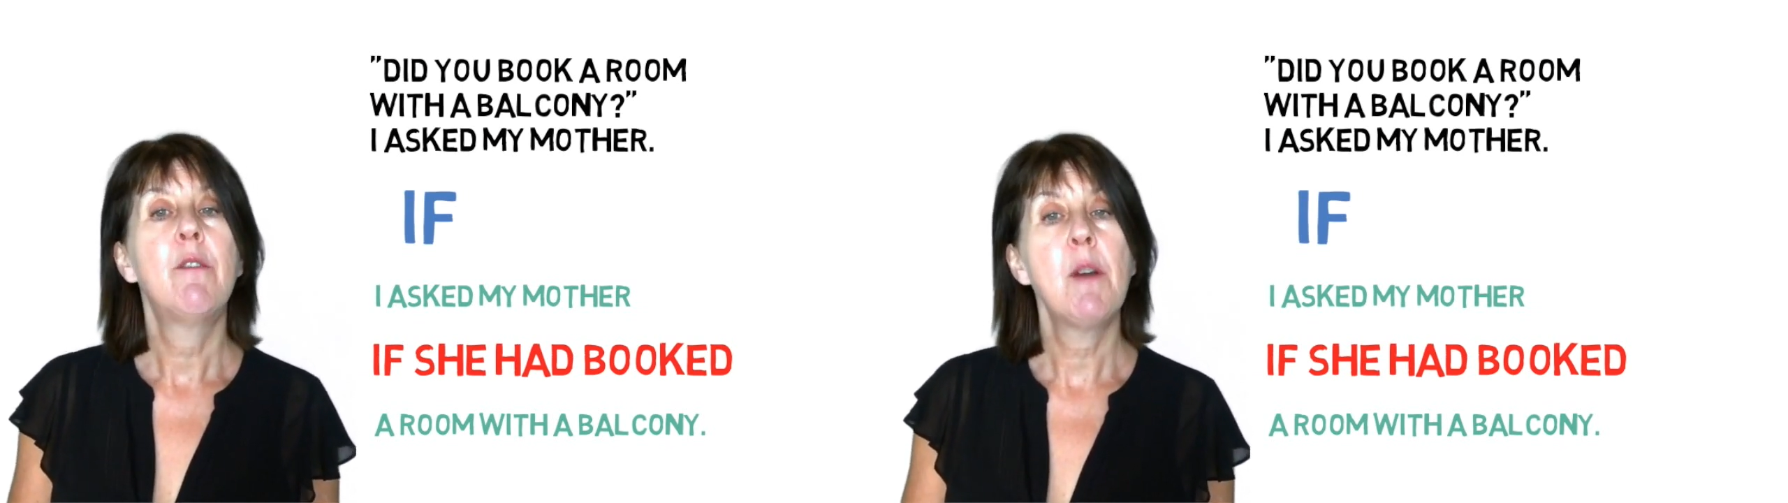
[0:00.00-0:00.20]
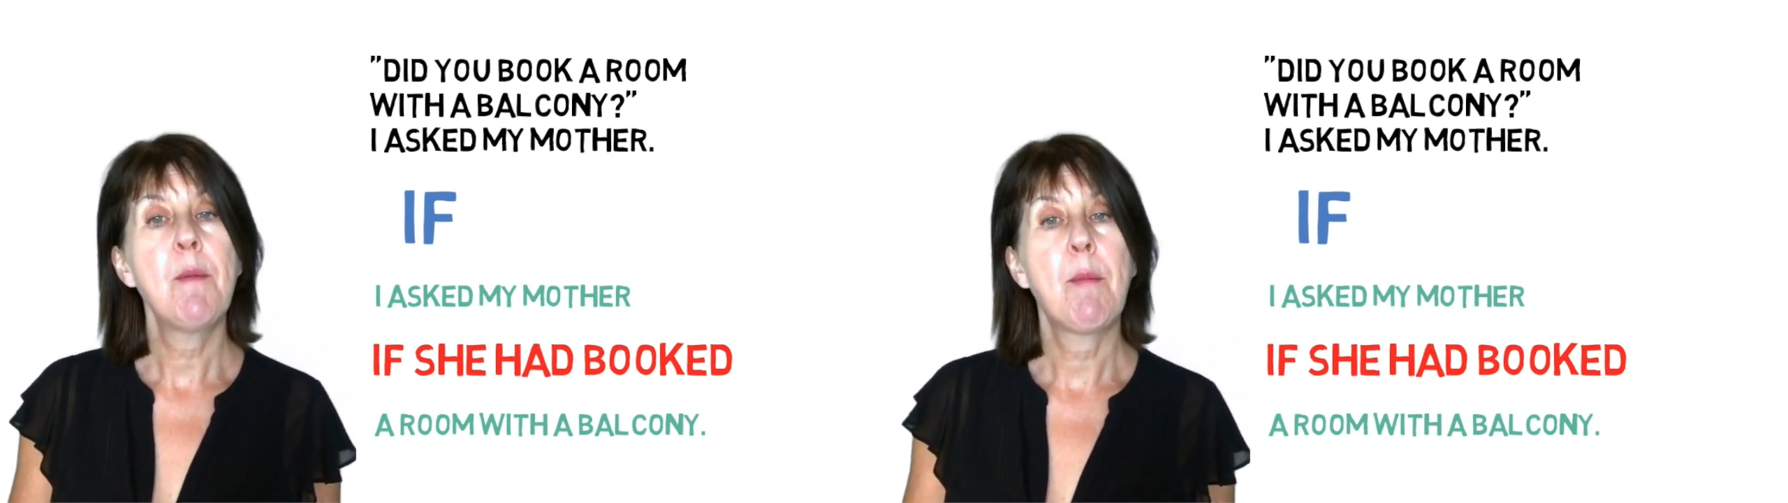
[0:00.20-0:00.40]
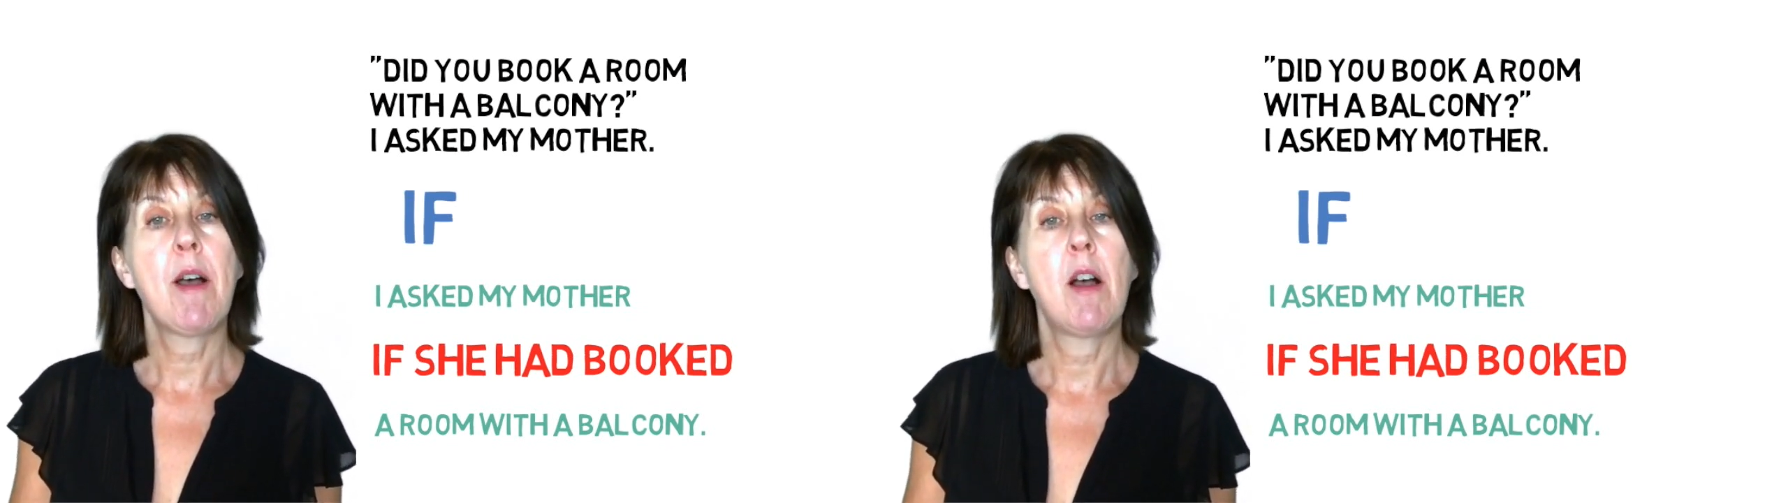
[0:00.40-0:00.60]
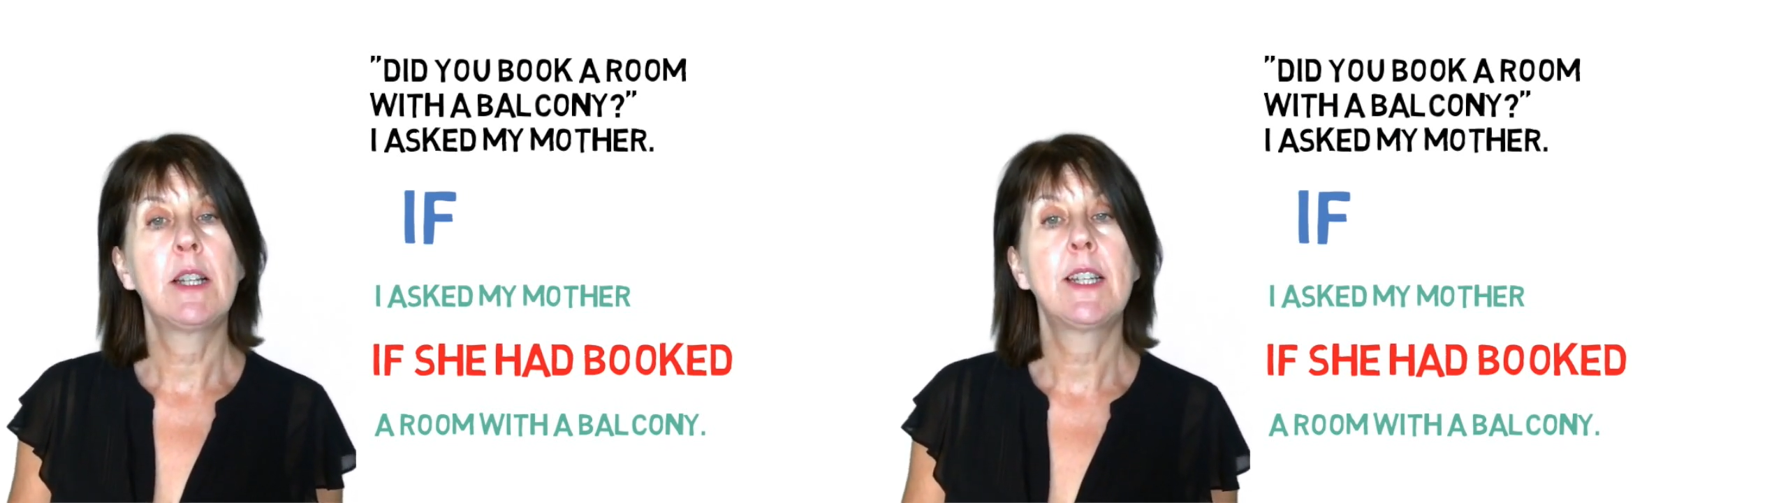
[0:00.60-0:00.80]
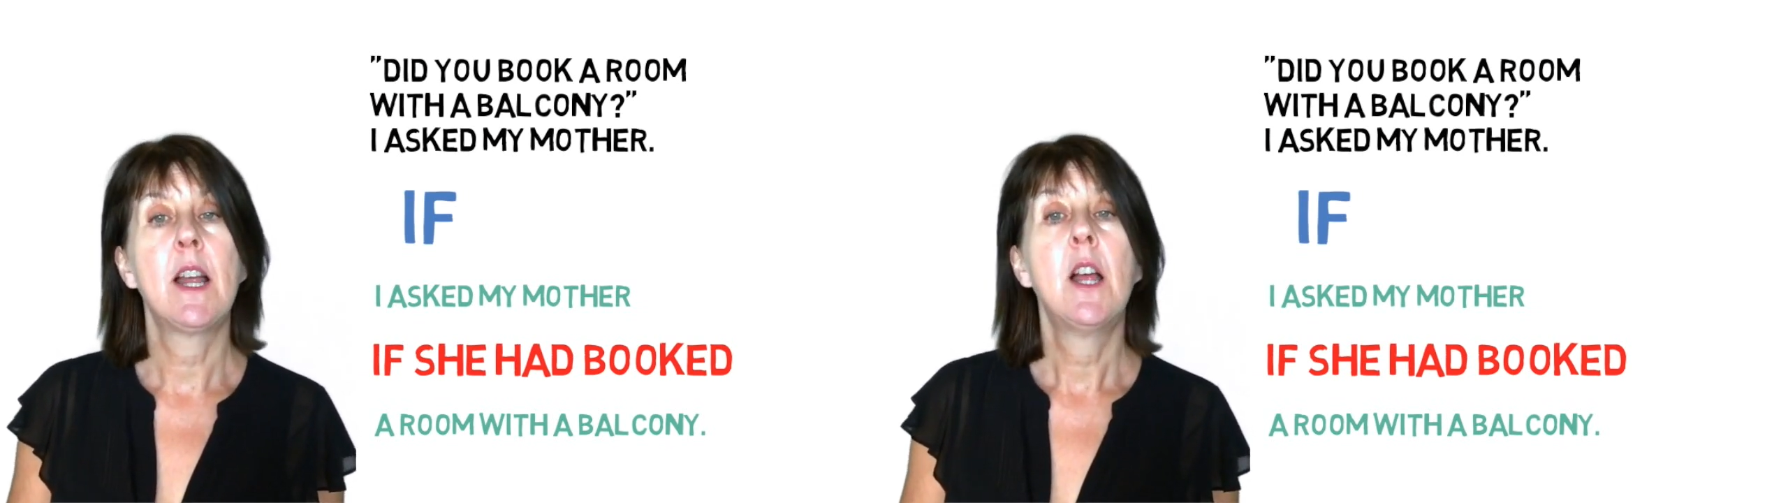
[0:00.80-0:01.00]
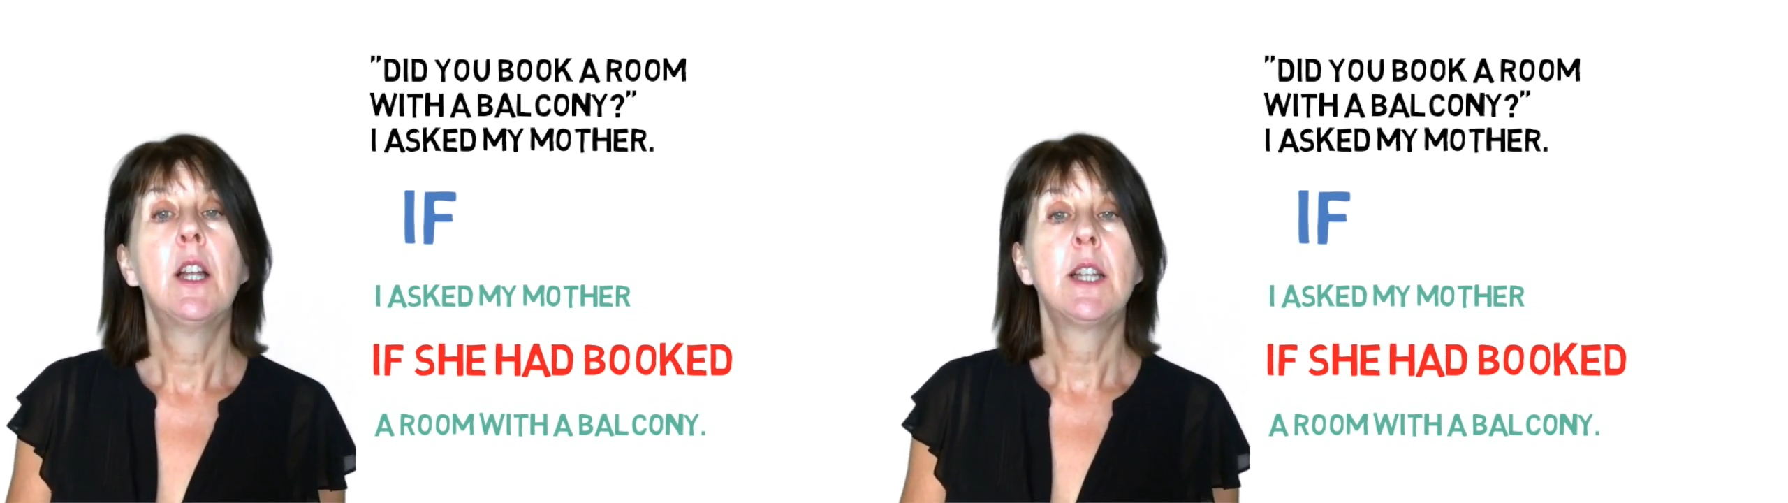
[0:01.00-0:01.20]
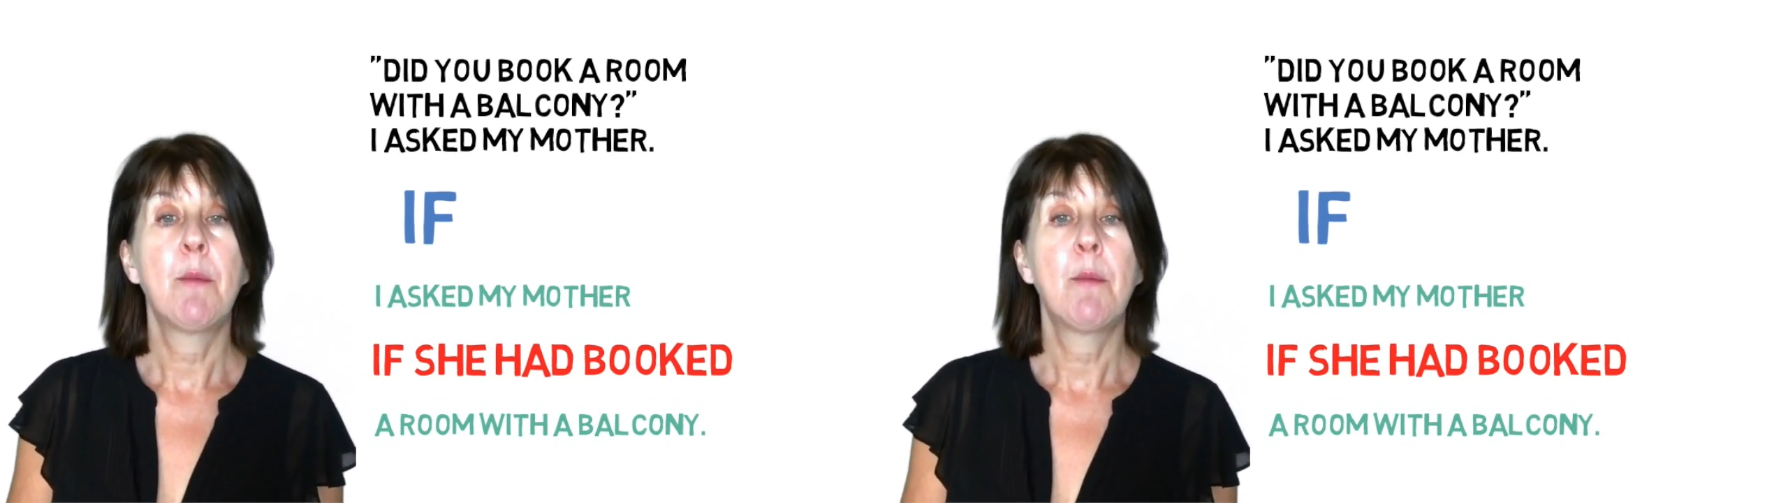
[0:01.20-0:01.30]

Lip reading: from the past to